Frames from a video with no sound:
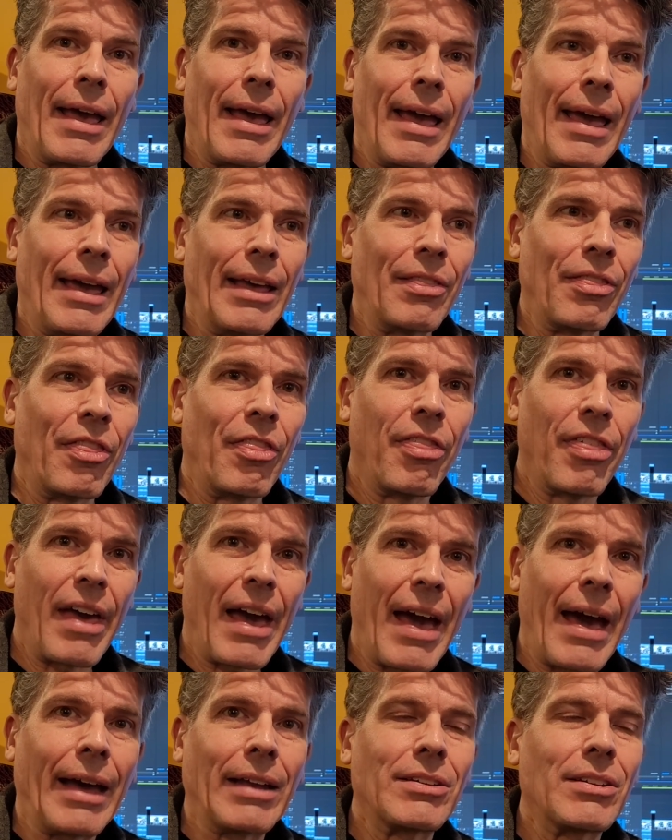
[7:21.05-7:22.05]
And
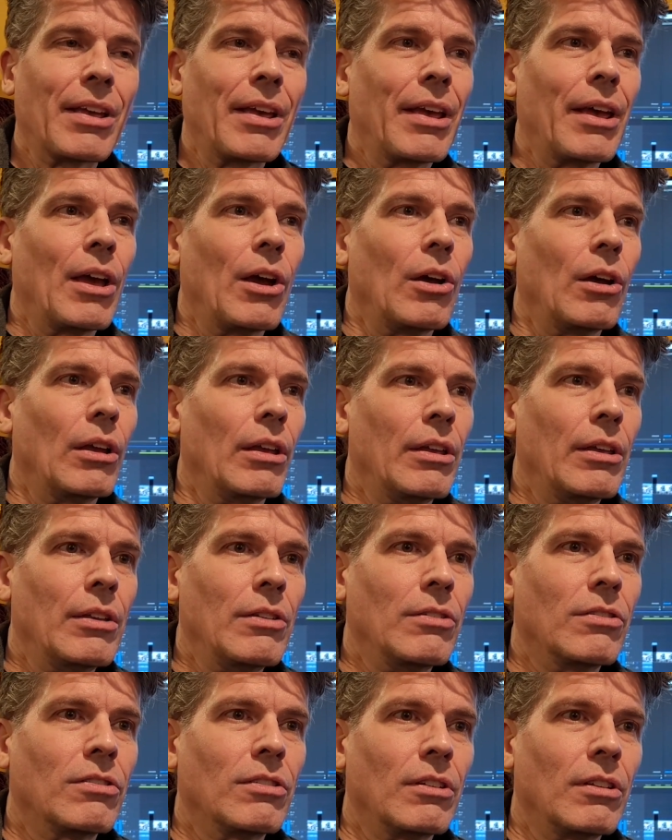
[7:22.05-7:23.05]
that
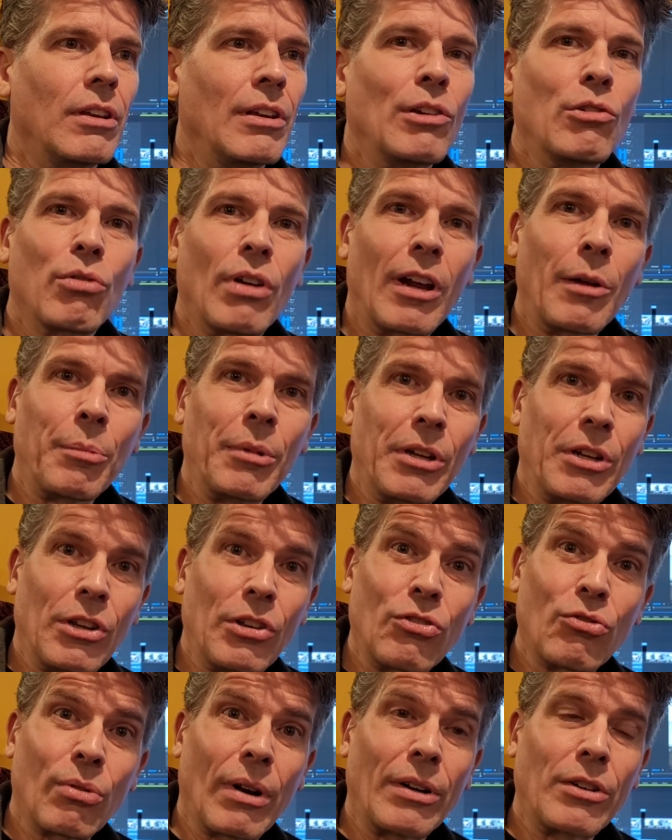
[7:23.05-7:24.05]
is incredibly
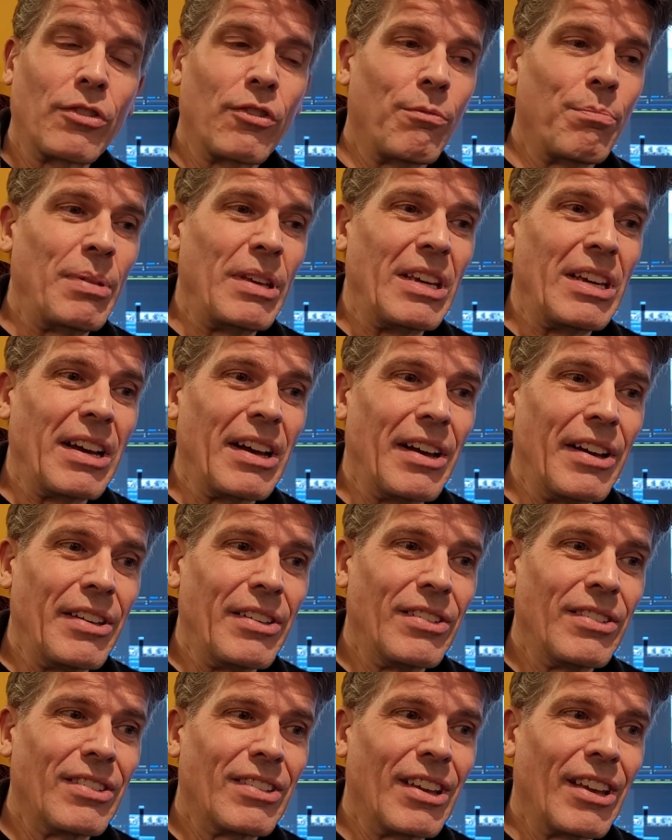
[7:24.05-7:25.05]
destructive
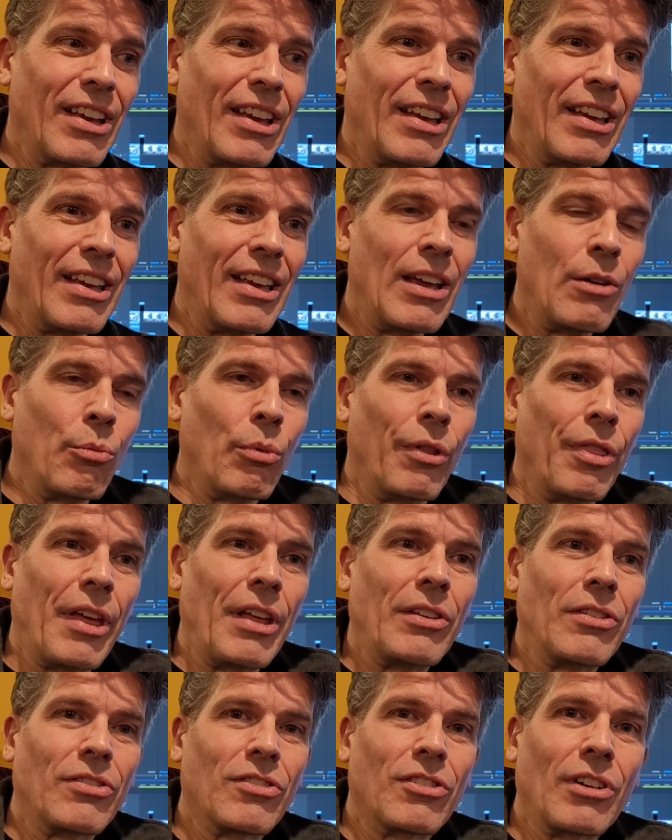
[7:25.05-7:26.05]
because it will
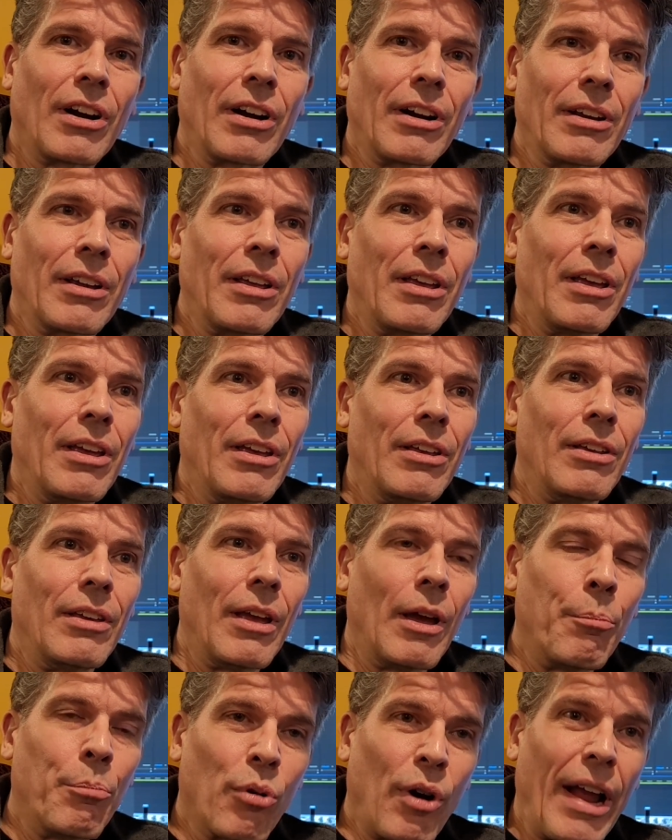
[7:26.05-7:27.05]
then start
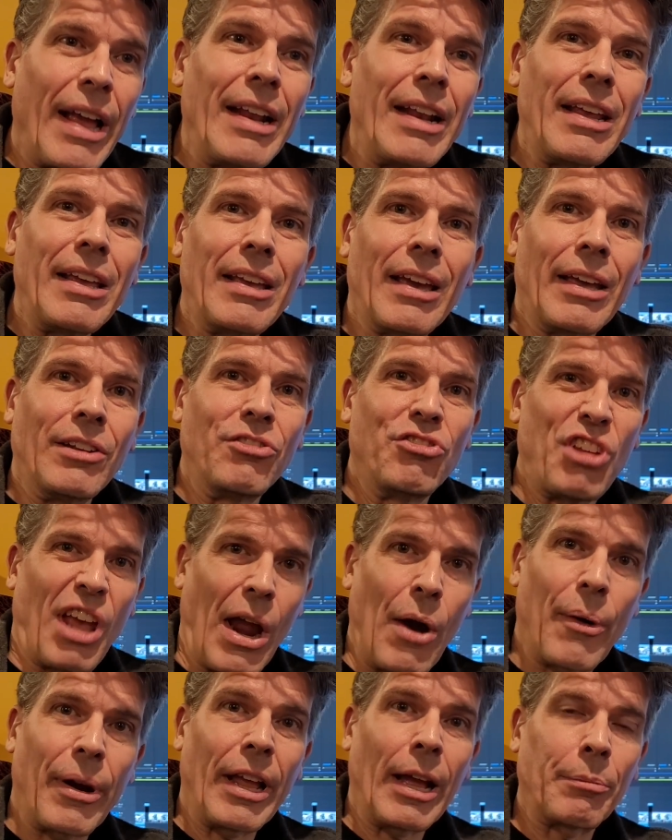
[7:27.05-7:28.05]
abrading and
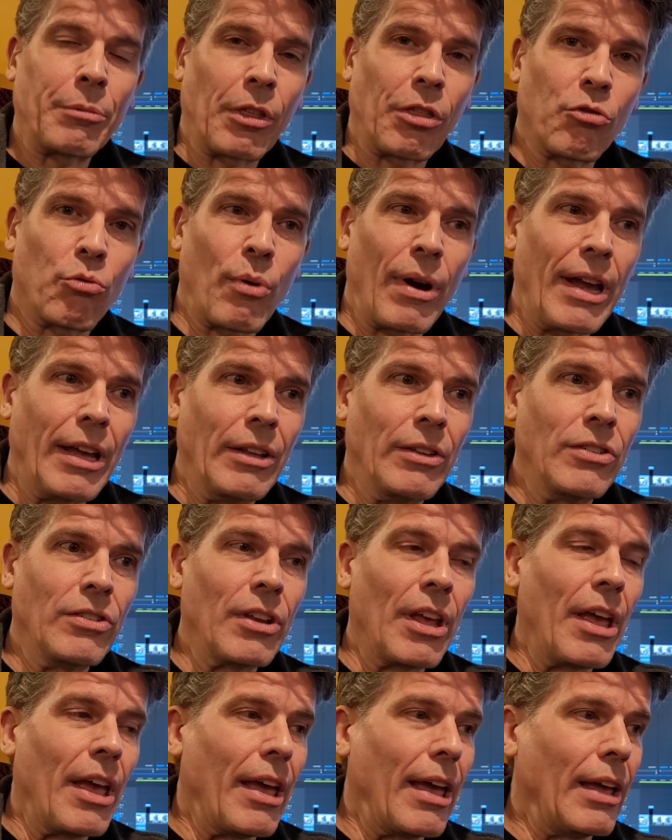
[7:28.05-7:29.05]
tearing up the threads.
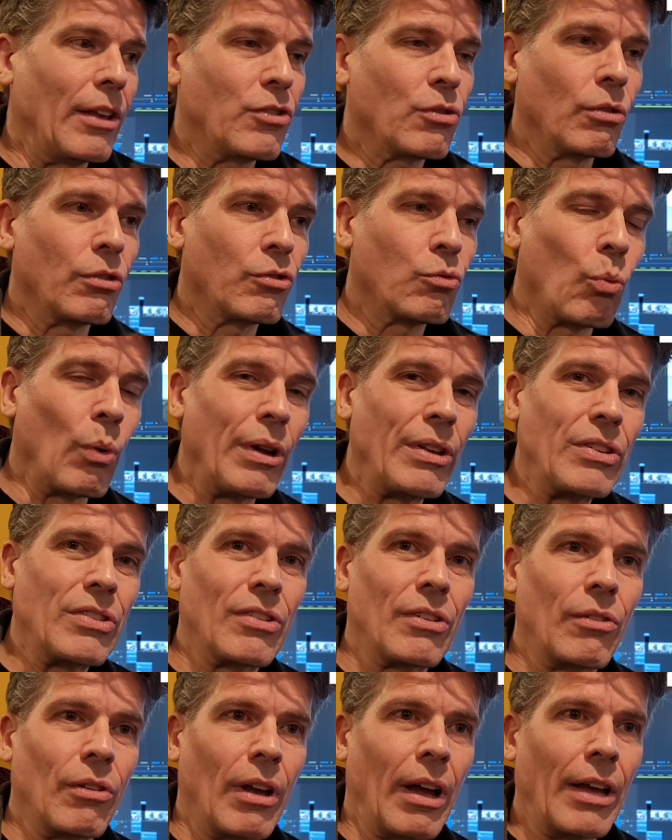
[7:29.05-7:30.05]
So as
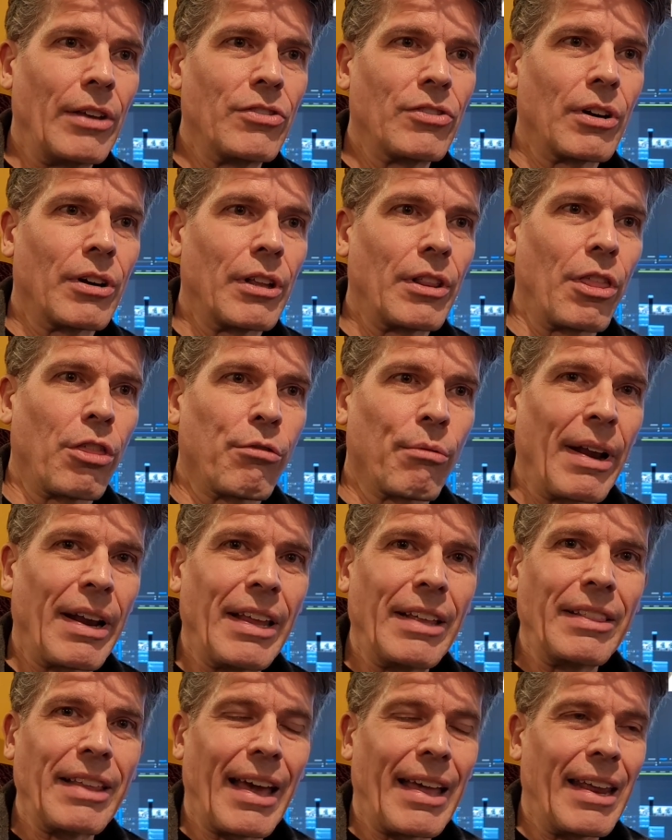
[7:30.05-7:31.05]
once I started
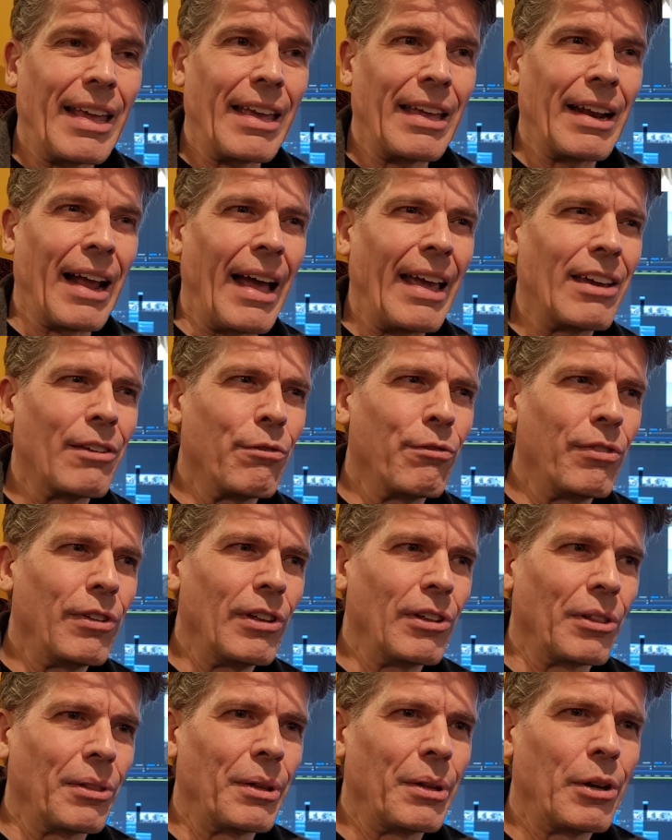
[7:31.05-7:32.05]
threading that in, I could
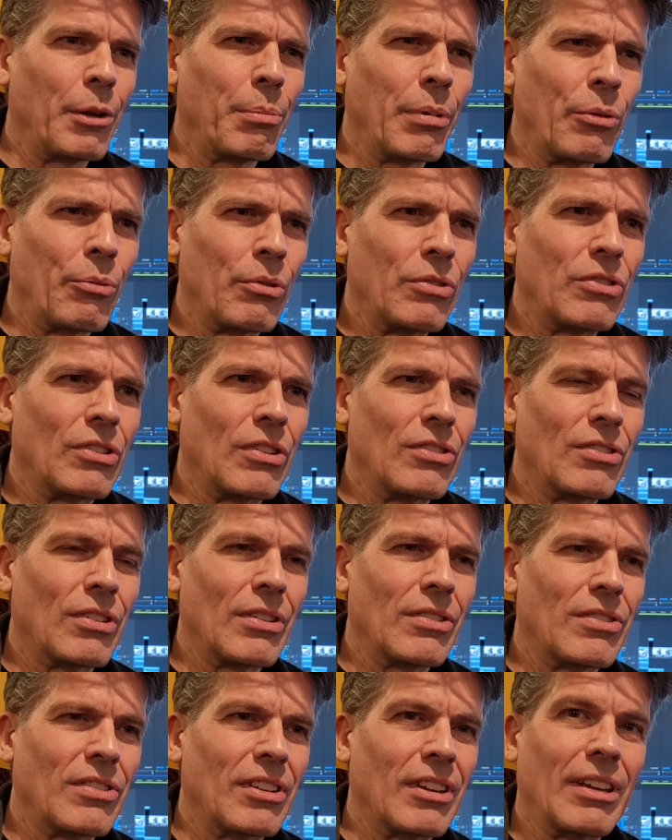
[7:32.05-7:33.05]
feel a little bit of
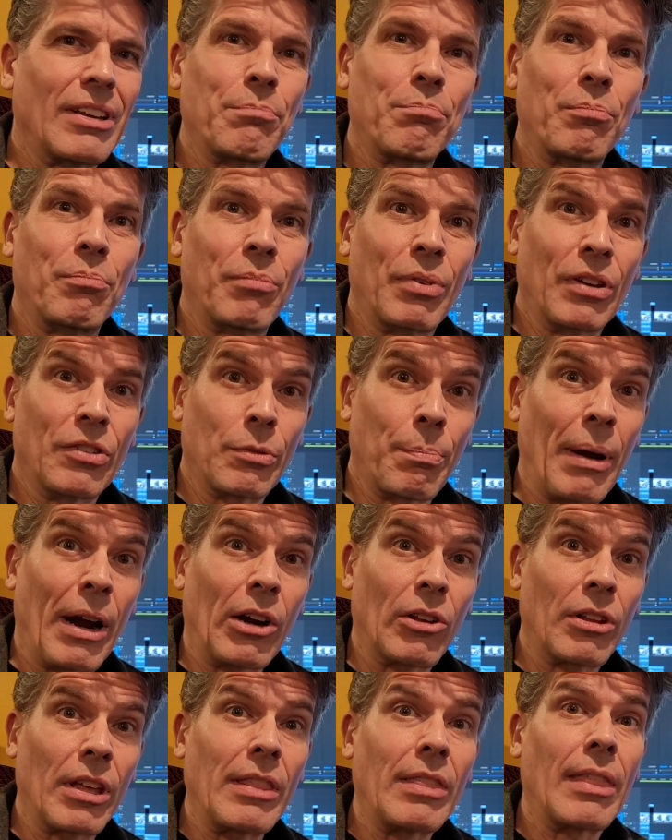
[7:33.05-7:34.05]
resistance because
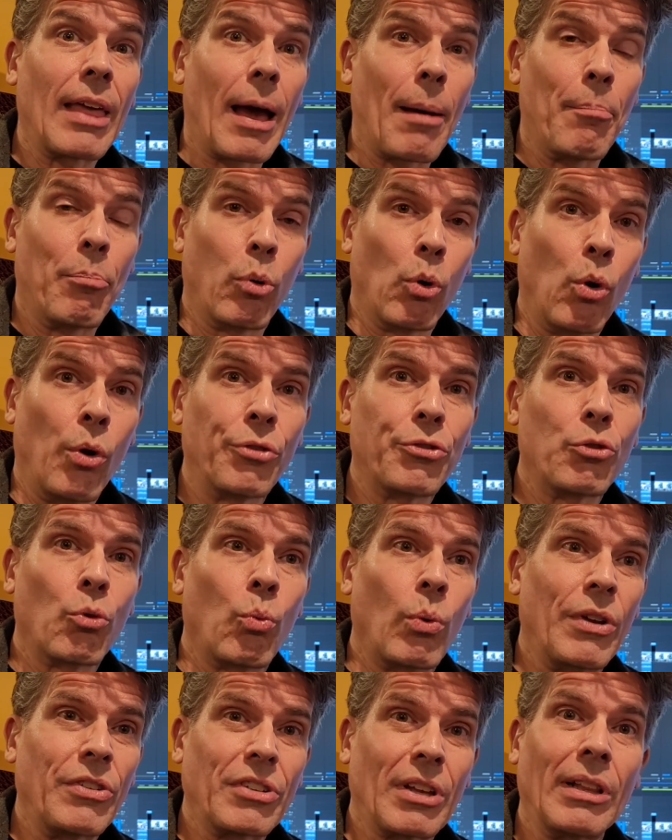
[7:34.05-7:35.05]
apparently that bolt
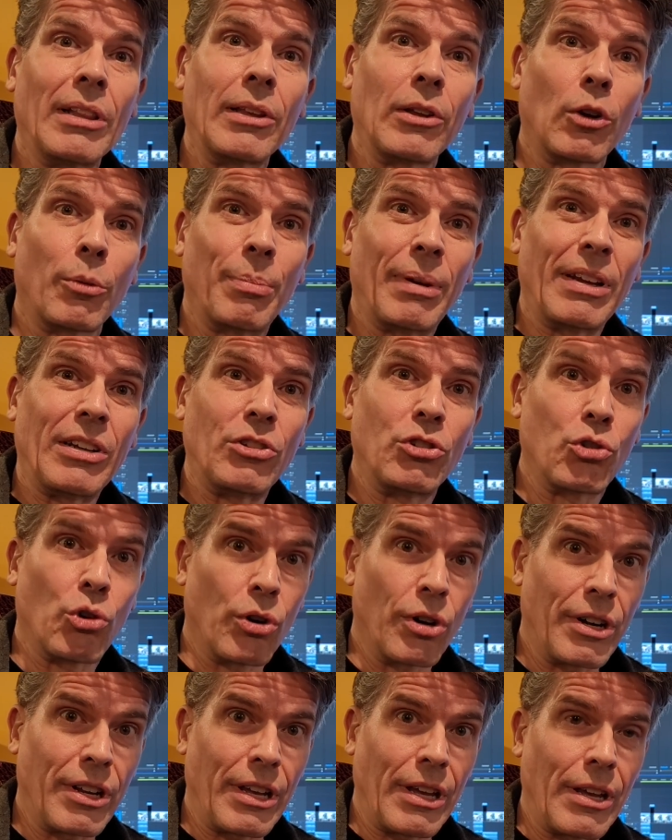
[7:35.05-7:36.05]
was a little bit
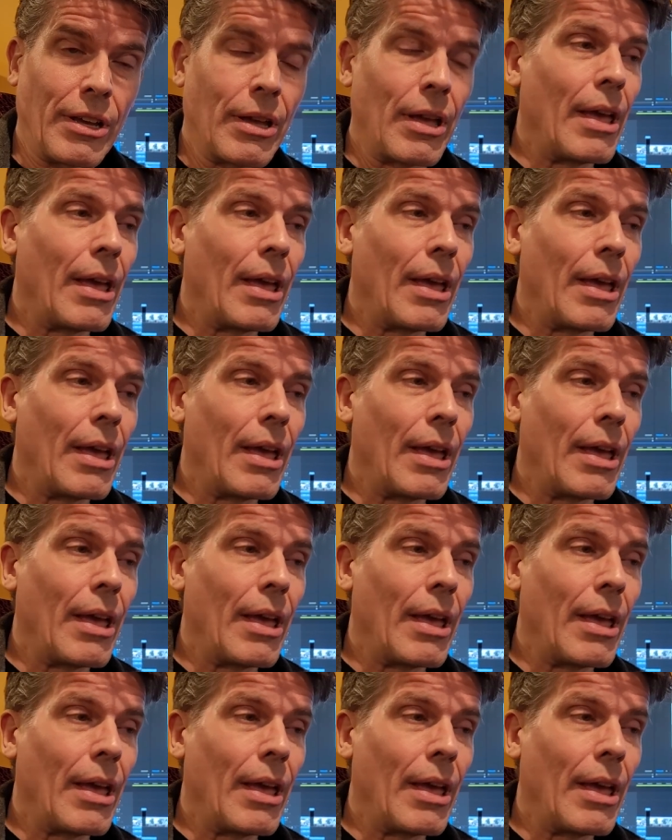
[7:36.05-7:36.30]
dirty.